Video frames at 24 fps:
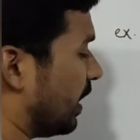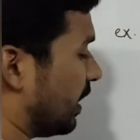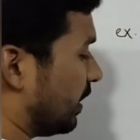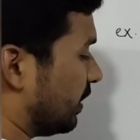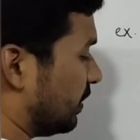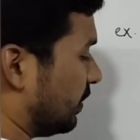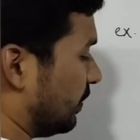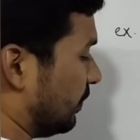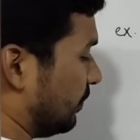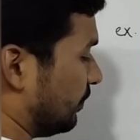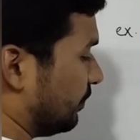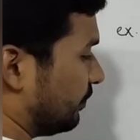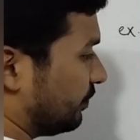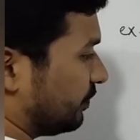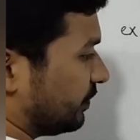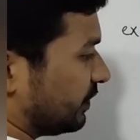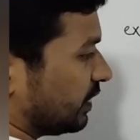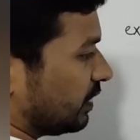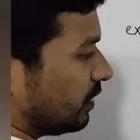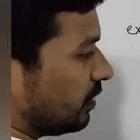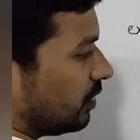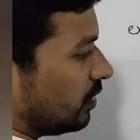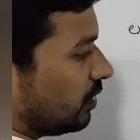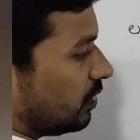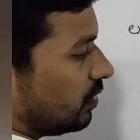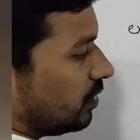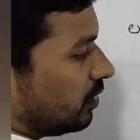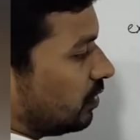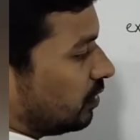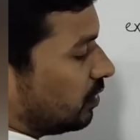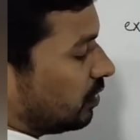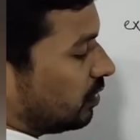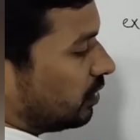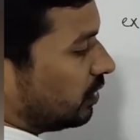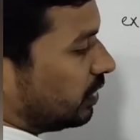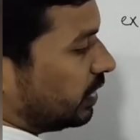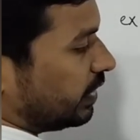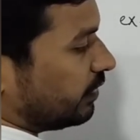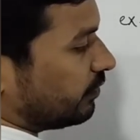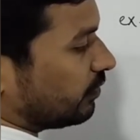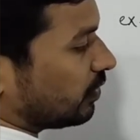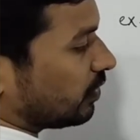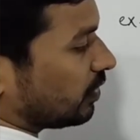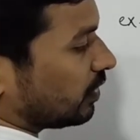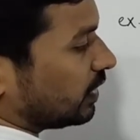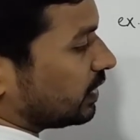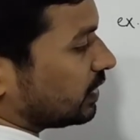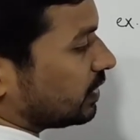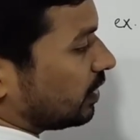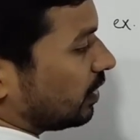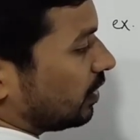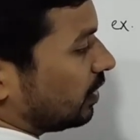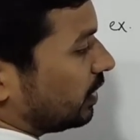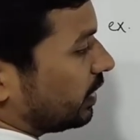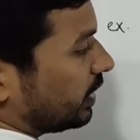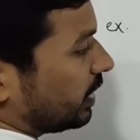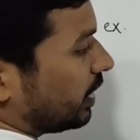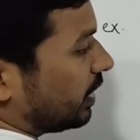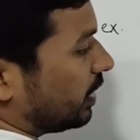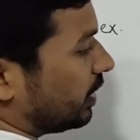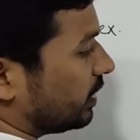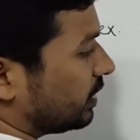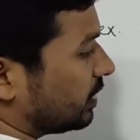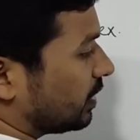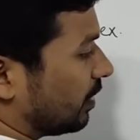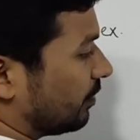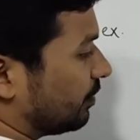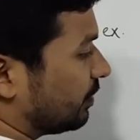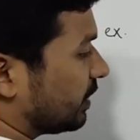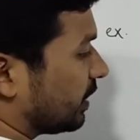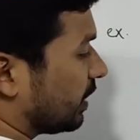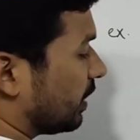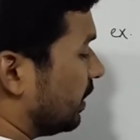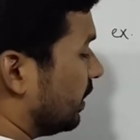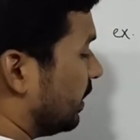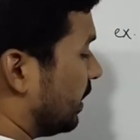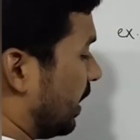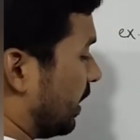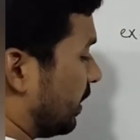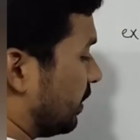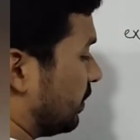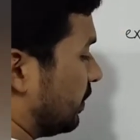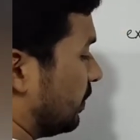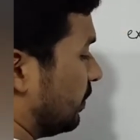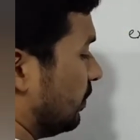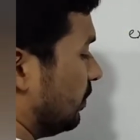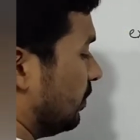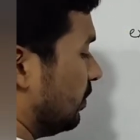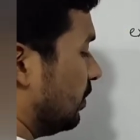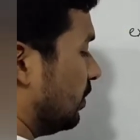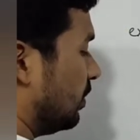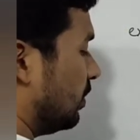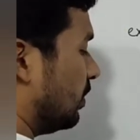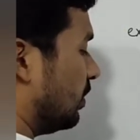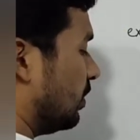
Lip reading: active. Levoglyceraldehyde is optically active.